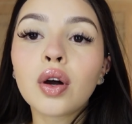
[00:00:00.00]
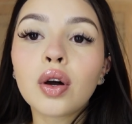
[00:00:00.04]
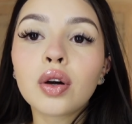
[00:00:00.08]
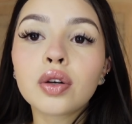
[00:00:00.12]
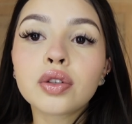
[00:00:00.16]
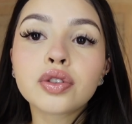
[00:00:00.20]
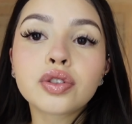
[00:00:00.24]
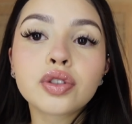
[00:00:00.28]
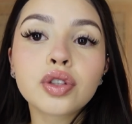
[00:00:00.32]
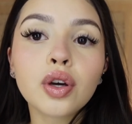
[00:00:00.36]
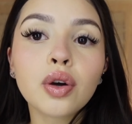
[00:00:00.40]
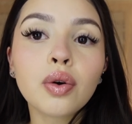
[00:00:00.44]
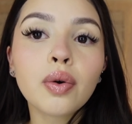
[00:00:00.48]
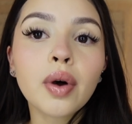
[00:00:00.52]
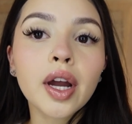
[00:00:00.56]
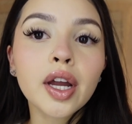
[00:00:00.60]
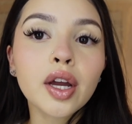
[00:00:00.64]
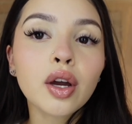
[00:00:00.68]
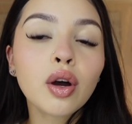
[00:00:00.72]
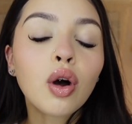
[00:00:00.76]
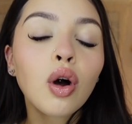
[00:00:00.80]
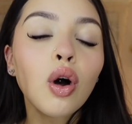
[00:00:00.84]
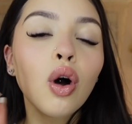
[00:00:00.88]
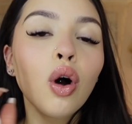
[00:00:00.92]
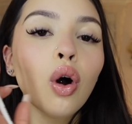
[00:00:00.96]
Also,
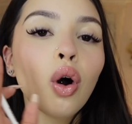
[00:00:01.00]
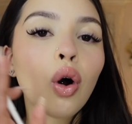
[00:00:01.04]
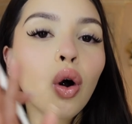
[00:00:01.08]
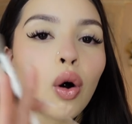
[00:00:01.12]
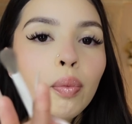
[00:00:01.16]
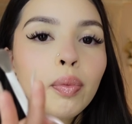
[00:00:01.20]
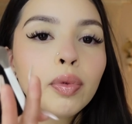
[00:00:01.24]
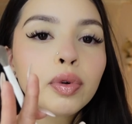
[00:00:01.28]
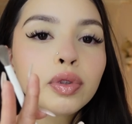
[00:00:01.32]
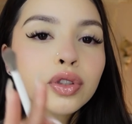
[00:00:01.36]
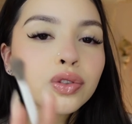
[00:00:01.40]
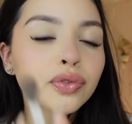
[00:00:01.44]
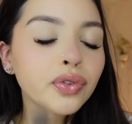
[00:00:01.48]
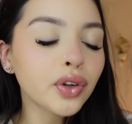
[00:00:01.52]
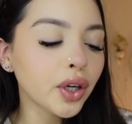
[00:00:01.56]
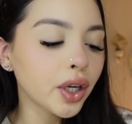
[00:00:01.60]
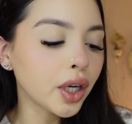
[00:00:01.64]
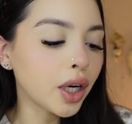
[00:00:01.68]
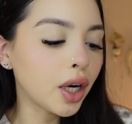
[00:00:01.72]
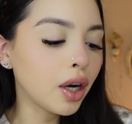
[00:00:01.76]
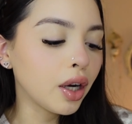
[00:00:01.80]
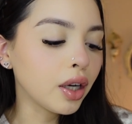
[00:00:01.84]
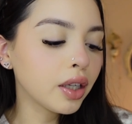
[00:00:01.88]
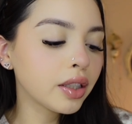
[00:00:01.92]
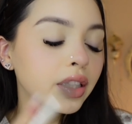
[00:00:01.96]
I almost
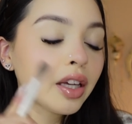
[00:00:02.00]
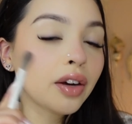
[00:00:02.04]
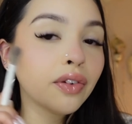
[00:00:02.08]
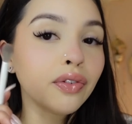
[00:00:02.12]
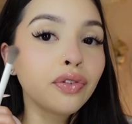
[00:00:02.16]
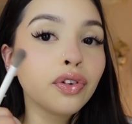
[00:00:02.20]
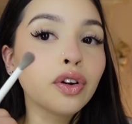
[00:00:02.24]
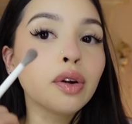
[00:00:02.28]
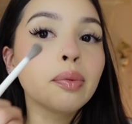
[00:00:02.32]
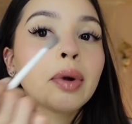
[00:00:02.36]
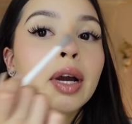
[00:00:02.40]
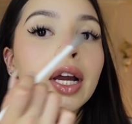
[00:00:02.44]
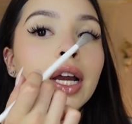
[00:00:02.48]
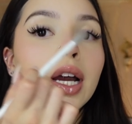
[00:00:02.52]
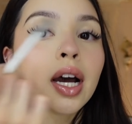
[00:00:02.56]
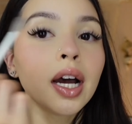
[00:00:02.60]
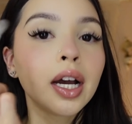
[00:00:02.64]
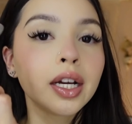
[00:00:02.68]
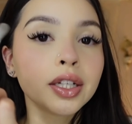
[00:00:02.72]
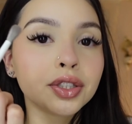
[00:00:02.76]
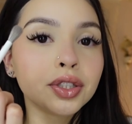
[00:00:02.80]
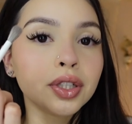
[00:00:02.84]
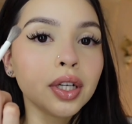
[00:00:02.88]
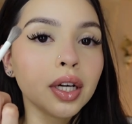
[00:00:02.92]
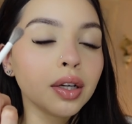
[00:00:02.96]
forgot that for my
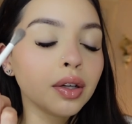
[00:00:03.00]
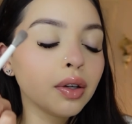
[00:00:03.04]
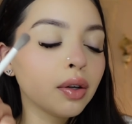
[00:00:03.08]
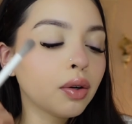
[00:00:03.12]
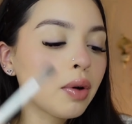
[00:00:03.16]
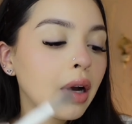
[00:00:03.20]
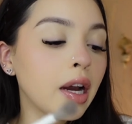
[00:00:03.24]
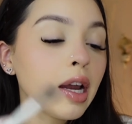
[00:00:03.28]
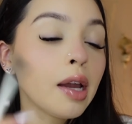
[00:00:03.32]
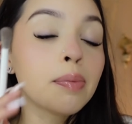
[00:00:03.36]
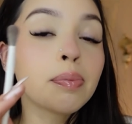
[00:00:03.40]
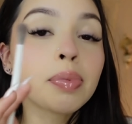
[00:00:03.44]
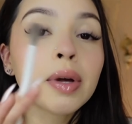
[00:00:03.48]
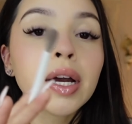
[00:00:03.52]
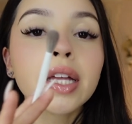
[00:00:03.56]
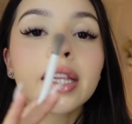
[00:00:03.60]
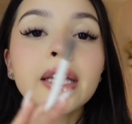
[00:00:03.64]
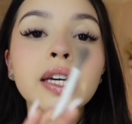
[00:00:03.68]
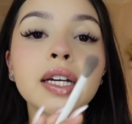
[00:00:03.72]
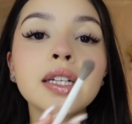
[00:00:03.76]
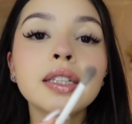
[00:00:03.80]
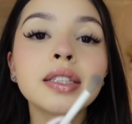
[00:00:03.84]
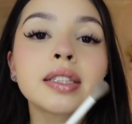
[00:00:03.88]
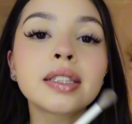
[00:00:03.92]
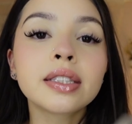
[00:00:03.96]
eyeshadow, I apply the
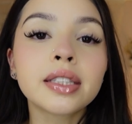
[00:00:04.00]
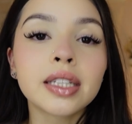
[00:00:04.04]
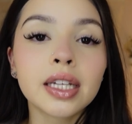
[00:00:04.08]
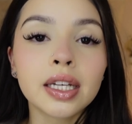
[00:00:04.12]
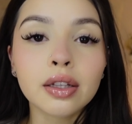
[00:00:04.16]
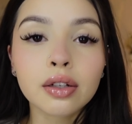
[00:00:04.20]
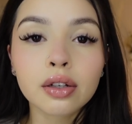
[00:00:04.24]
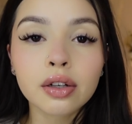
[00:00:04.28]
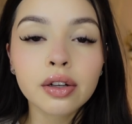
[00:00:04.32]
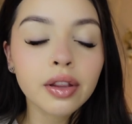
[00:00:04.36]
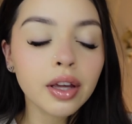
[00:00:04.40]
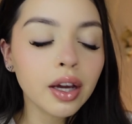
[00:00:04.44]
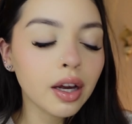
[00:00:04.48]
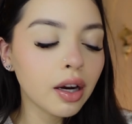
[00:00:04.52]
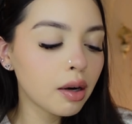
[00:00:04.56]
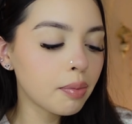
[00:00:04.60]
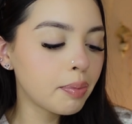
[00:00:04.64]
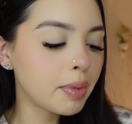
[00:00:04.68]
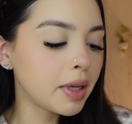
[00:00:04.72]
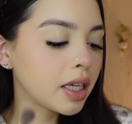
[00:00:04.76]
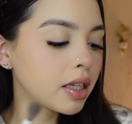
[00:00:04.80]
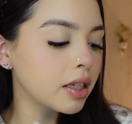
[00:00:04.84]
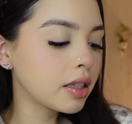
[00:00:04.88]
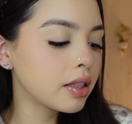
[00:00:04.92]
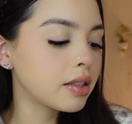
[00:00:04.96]
concealer there
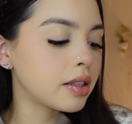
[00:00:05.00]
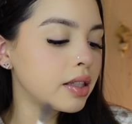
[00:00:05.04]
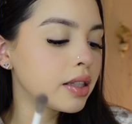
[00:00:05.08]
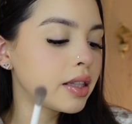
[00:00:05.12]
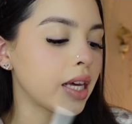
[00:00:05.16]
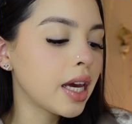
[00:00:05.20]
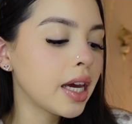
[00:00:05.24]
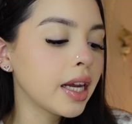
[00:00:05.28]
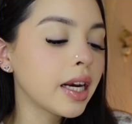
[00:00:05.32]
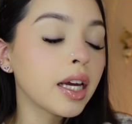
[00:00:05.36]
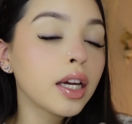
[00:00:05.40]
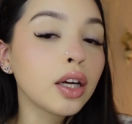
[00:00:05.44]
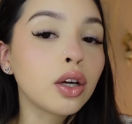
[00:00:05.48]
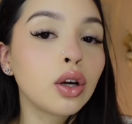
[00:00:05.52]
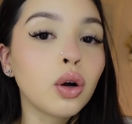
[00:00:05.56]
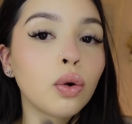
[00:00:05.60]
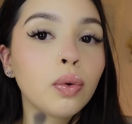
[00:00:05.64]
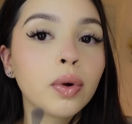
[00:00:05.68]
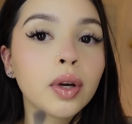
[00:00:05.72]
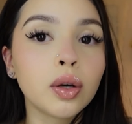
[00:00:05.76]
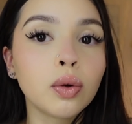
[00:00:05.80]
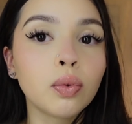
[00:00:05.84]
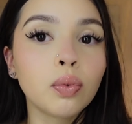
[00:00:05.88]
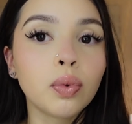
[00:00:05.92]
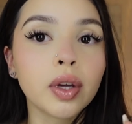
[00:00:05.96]
because then I go
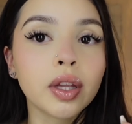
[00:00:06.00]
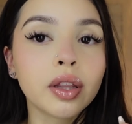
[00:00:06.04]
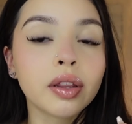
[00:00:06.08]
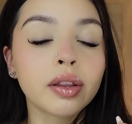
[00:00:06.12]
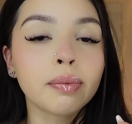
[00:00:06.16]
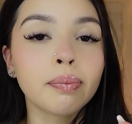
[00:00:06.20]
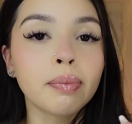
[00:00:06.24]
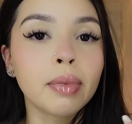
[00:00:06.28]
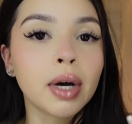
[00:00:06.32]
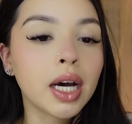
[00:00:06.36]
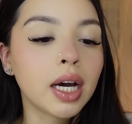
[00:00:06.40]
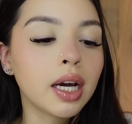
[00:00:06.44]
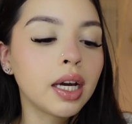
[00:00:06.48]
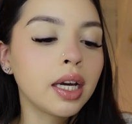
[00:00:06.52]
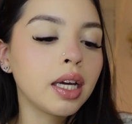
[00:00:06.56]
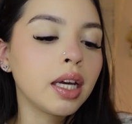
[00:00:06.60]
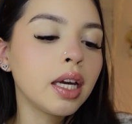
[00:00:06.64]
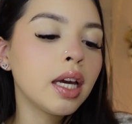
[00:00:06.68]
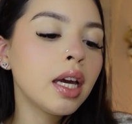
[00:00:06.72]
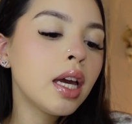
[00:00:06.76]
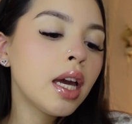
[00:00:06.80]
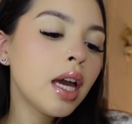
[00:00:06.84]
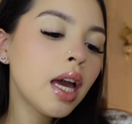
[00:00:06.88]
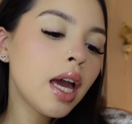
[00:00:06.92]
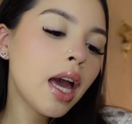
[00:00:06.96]
in with my
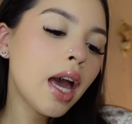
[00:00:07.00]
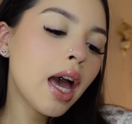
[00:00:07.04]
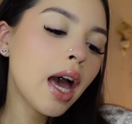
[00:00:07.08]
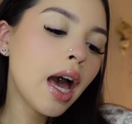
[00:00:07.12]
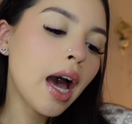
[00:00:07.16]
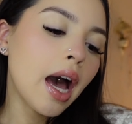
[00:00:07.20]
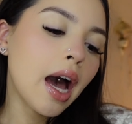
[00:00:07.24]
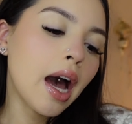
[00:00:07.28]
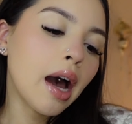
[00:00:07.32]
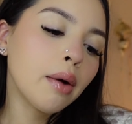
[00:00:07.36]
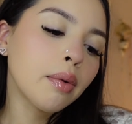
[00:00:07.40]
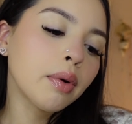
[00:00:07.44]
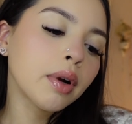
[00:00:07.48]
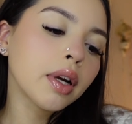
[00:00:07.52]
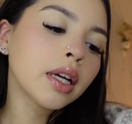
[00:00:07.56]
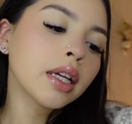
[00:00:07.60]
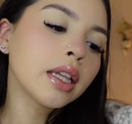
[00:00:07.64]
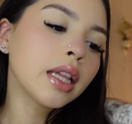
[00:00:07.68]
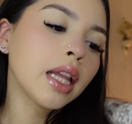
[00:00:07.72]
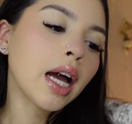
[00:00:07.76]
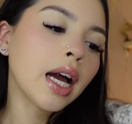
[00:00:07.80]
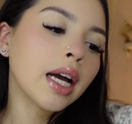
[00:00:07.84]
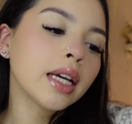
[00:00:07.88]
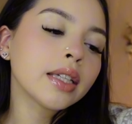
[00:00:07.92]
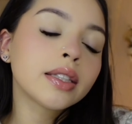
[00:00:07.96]

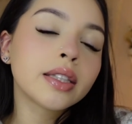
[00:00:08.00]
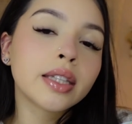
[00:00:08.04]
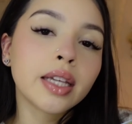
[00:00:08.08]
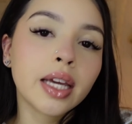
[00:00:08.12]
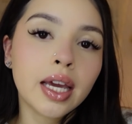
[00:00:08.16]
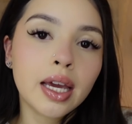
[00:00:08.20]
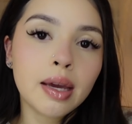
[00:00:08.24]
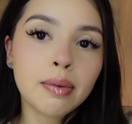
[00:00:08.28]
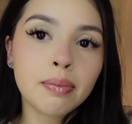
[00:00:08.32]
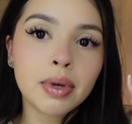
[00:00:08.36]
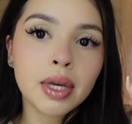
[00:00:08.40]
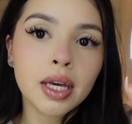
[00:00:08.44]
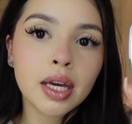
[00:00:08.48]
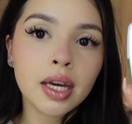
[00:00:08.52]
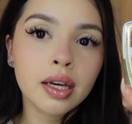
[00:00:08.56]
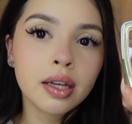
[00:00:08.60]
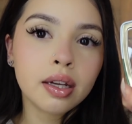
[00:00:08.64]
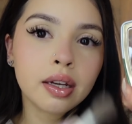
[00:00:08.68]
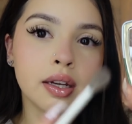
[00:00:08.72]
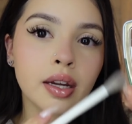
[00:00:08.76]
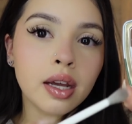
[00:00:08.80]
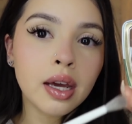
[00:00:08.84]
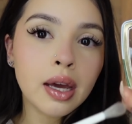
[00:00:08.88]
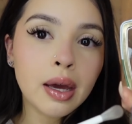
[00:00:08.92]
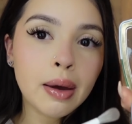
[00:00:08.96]
Hourglass
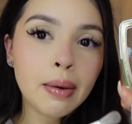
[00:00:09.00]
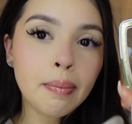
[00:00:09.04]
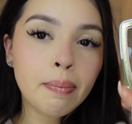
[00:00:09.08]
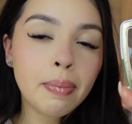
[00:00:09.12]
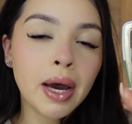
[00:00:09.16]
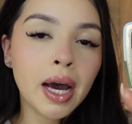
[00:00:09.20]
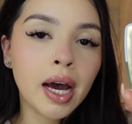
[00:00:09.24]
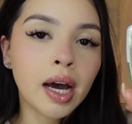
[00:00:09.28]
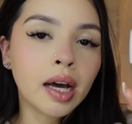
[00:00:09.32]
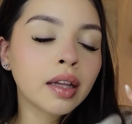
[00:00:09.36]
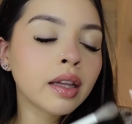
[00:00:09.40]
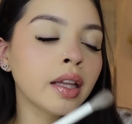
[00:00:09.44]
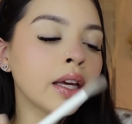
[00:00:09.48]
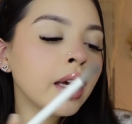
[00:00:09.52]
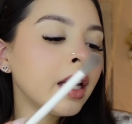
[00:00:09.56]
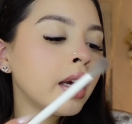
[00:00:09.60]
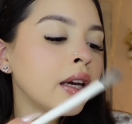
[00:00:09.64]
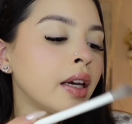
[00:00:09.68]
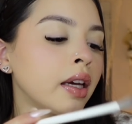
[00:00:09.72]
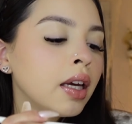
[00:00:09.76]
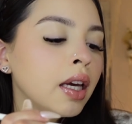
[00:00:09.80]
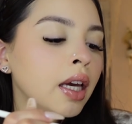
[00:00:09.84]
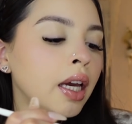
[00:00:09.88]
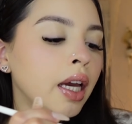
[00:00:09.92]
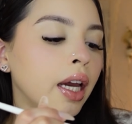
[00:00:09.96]
Ambient
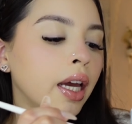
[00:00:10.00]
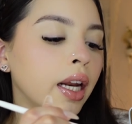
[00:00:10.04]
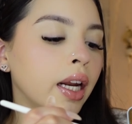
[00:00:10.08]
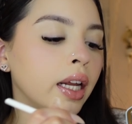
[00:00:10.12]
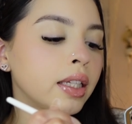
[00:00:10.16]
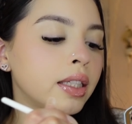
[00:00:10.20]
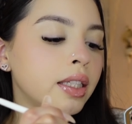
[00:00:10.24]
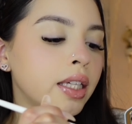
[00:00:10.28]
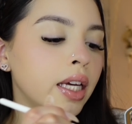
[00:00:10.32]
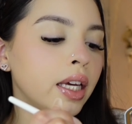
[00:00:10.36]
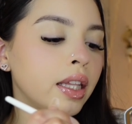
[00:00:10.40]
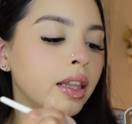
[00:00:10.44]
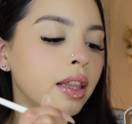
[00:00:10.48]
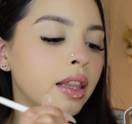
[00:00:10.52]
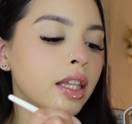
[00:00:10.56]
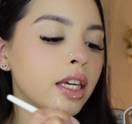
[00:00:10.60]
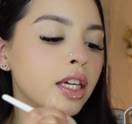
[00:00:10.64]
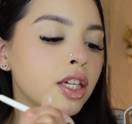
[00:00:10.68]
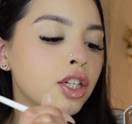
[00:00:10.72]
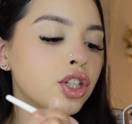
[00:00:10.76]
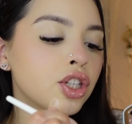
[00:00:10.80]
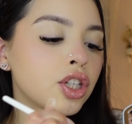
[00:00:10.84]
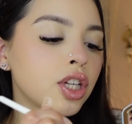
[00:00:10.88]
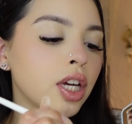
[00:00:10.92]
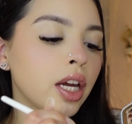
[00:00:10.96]
palette, and I take
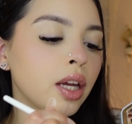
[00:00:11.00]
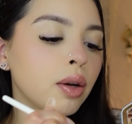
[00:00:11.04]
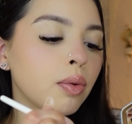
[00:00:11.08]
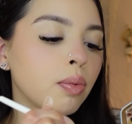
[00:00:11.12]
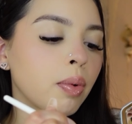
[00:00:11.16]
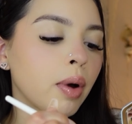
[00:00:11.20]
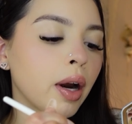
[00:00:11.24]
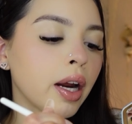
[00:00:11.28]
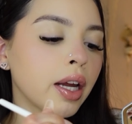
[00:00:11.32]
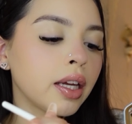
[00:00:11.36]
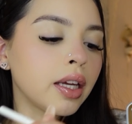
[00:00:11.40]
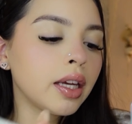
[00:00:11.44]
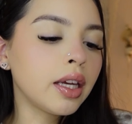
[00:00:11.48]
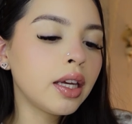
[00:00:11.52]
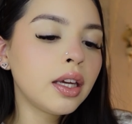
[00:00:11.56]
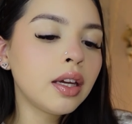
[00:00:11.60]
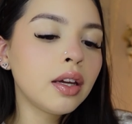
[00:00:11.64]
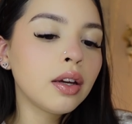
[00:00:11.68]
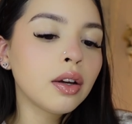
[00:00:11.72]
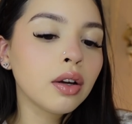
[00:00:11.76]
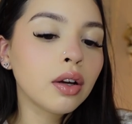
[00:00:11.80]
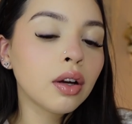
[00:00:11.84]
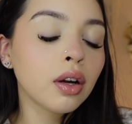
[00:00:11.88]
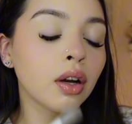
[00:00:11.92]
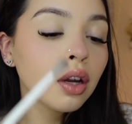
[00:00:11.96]
this shade right
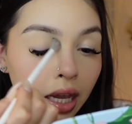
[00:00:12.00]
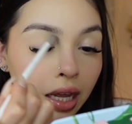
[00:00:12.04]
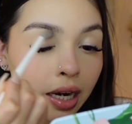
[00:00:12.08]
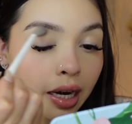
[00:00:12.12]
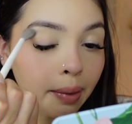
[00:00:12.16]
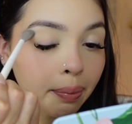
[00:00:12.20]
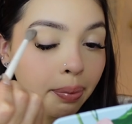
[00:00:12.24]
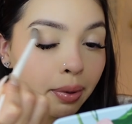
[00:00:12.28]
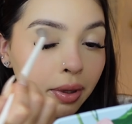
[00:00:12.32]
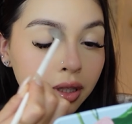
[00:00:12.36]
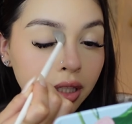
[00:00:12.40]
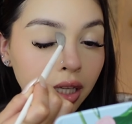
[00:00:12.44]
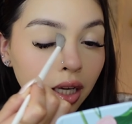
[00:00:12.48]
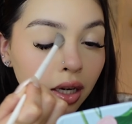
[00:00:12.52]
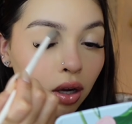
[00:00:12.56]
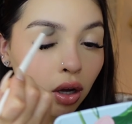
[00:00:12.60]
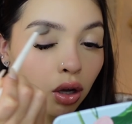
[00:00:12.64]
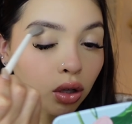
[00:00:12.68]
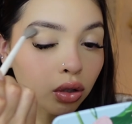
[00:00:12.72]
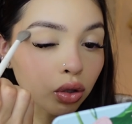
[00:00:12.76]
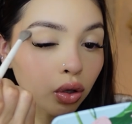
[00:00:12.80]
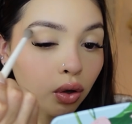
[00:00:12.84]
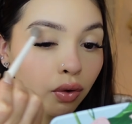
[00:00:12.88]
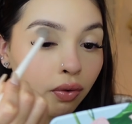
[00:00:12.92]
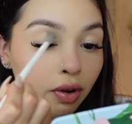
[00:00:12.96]
here and I put that
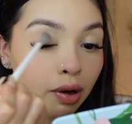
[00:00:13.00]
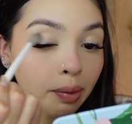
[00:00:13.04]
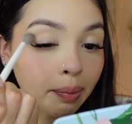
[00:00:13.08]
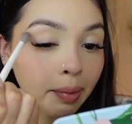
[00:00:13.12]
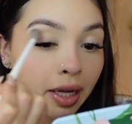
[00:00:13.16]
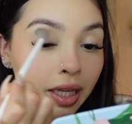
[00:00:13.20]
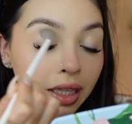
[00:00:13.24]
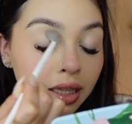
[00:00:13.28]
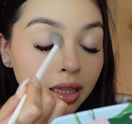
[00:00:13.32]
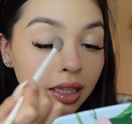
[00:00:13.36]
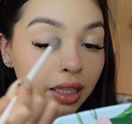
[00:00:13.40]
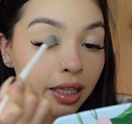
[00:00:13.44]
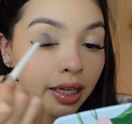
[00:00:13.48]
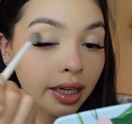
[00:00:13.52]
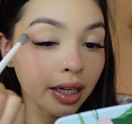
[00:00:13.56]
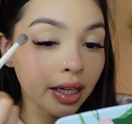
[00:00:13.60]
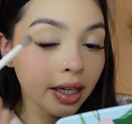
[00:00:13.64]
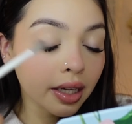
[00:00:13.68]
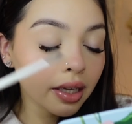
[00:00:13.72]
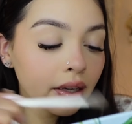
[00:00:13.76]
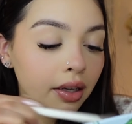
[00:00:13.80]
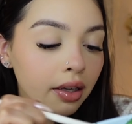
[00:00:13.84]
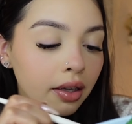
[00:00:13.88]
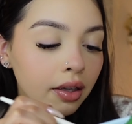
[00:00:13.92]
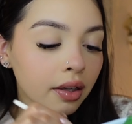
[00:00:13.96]
all over my
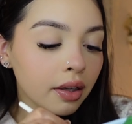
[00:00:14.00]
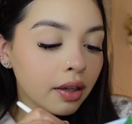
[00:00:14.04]
lid.